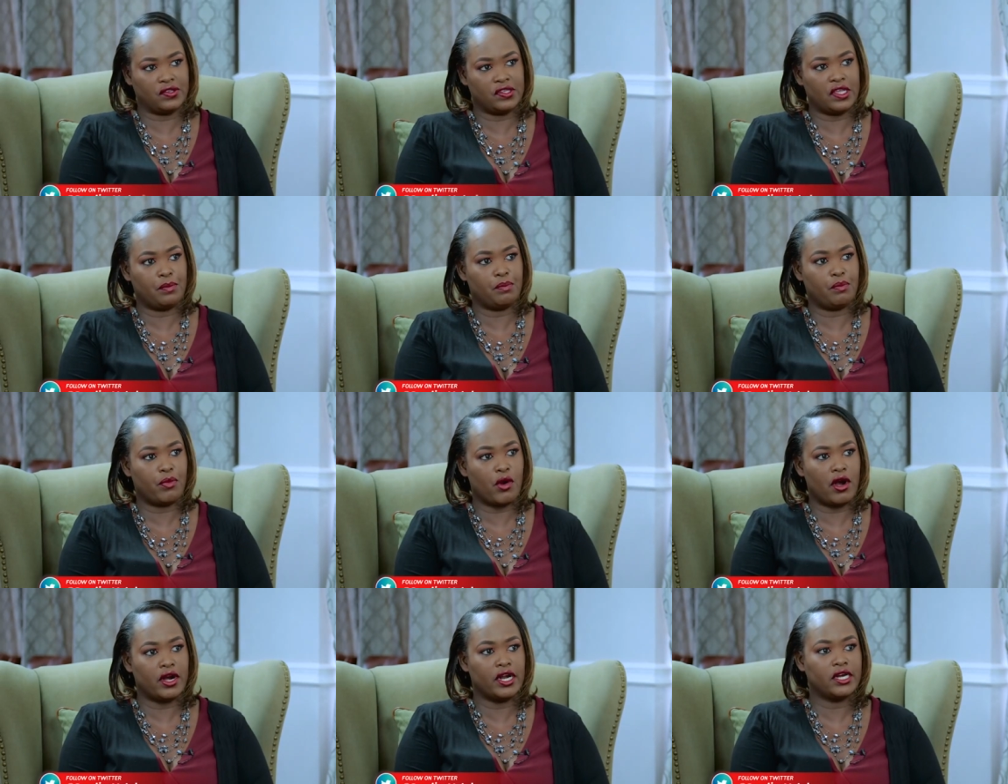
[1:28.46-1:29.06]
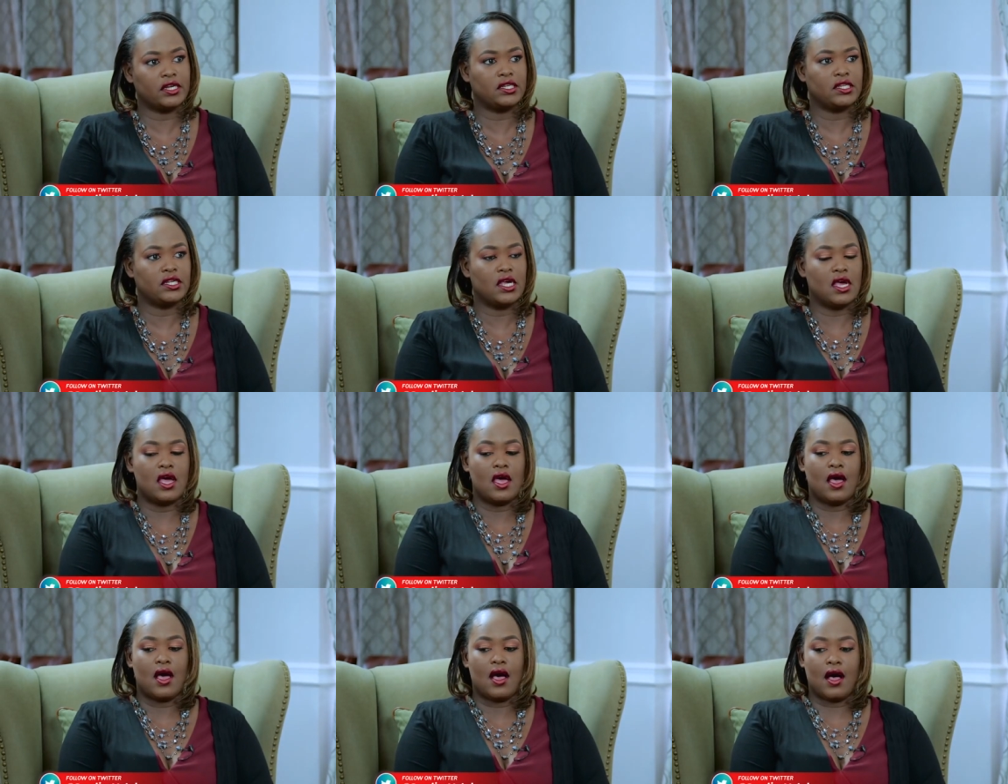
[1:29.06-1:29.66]
the same product
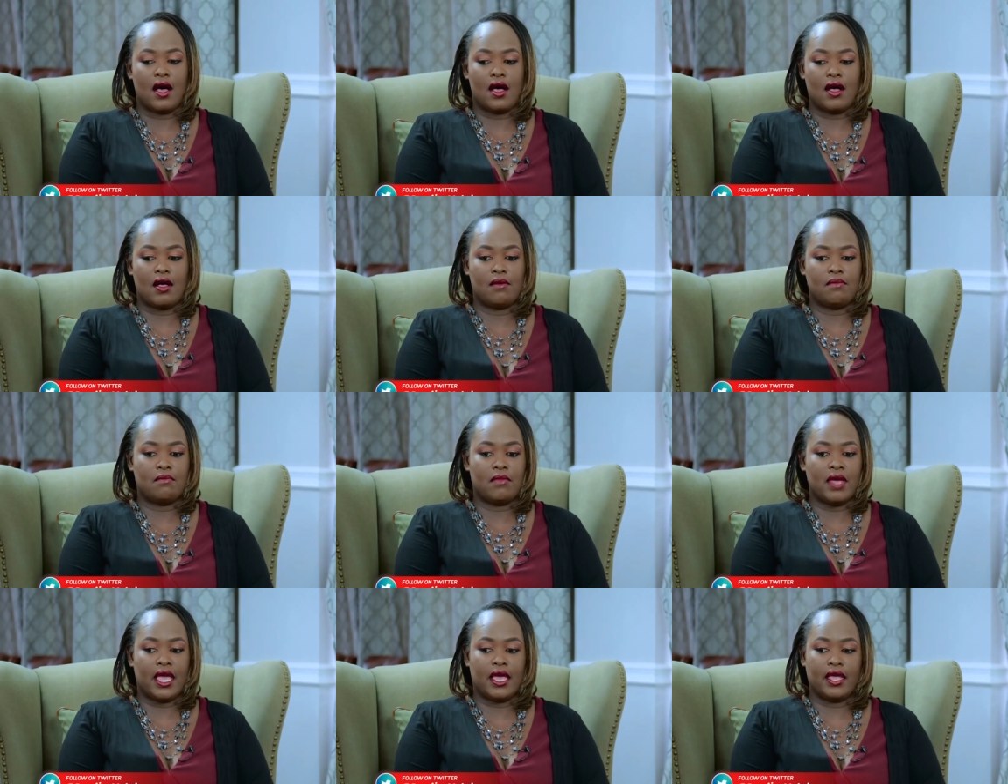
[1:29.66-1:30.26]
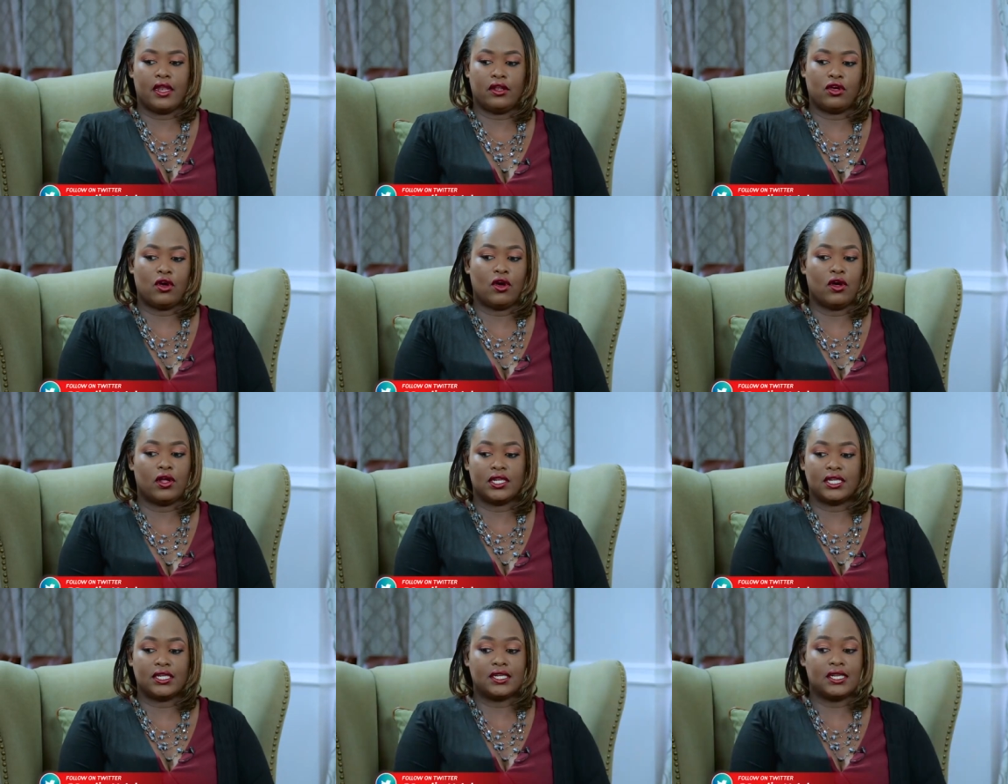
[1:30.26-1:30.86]
and
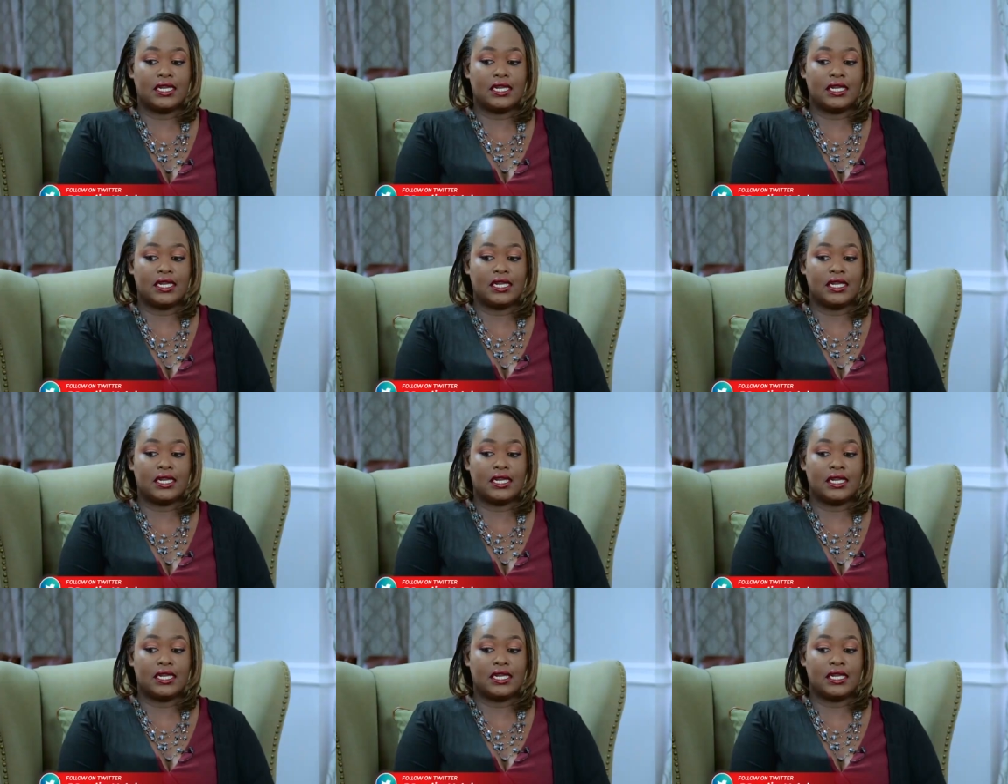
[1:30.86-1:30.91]
called